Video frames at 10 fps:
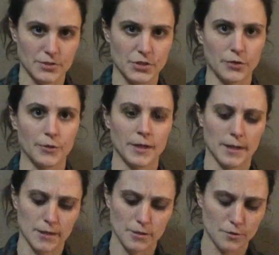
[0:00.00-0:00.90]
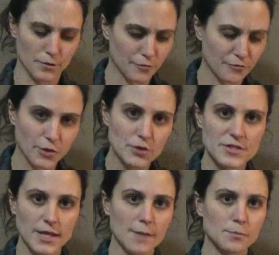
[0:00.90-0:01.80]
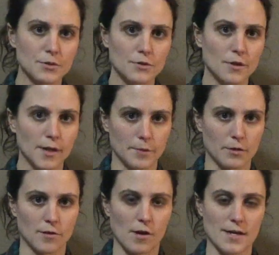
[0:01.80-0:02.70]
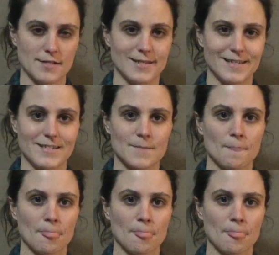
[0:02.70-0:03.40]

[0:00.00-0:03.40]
So the first table you come across is